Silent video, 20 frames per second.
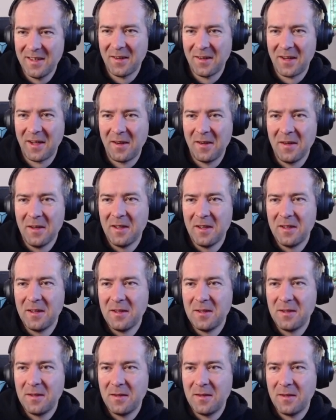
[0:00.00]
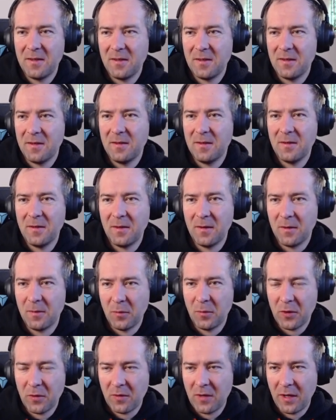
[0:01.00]
Okay.
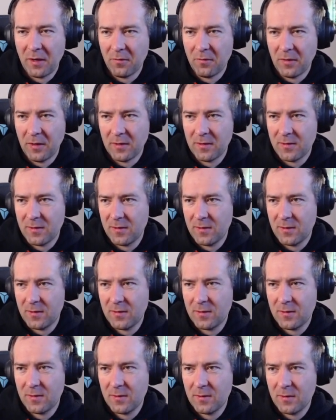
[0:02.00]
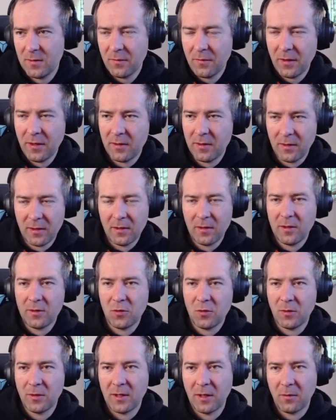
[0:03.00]
But yeah, let's
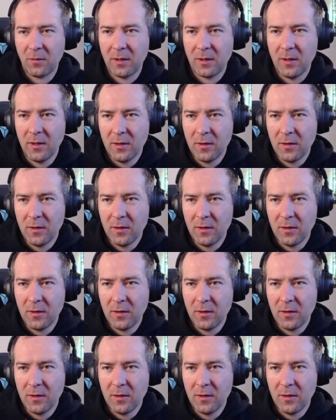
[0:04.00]
do it that way.